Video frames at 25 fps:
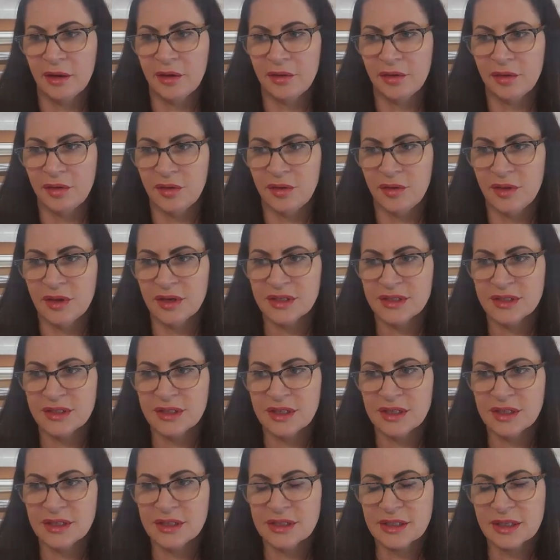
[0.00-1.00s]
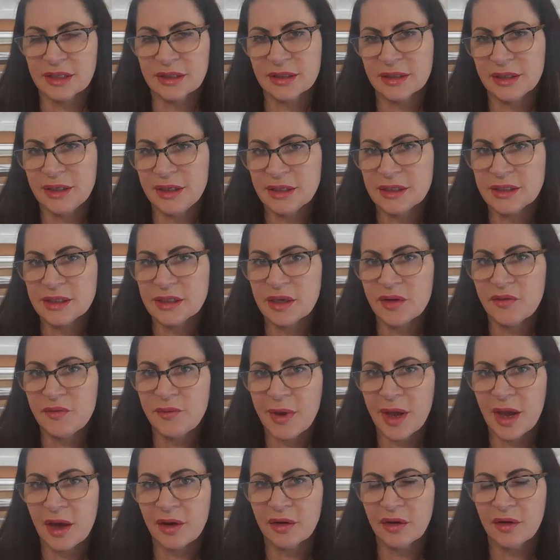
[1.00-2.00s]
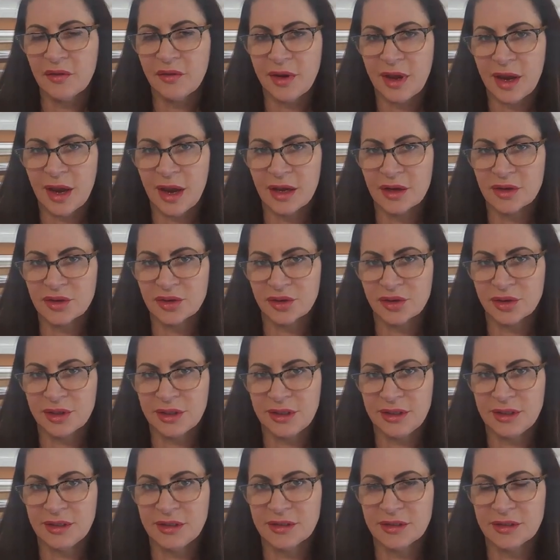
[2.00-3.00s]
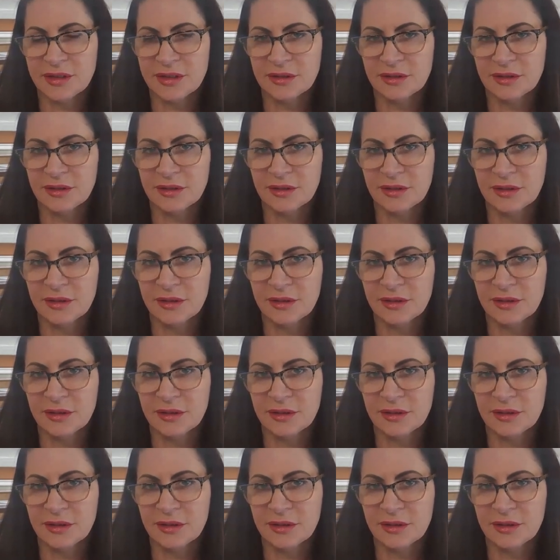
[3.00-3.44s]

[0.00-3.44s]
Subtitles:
"This is the least amount of casualties